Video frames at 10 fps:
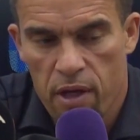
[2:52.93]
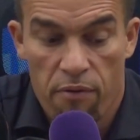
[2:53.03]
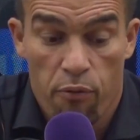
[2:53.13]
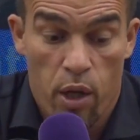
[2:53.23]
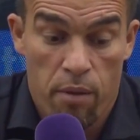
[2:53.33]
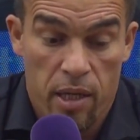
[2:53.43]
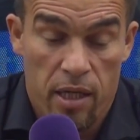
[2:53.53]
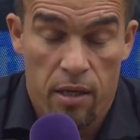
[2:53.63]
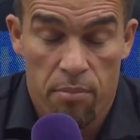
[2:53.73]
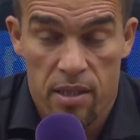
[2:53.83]
If one make
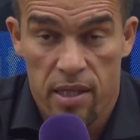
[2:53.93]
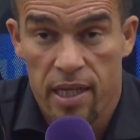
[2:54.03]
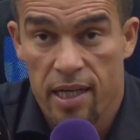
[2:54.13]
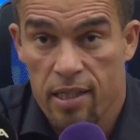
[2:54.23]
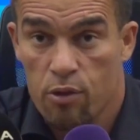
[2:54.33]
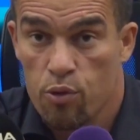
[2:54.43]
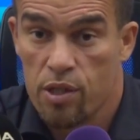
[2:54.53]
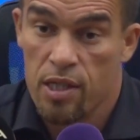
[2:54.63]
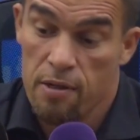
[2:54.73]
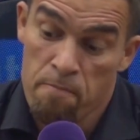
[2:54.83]
a mistake, I need to
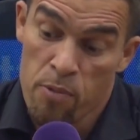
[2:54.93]
see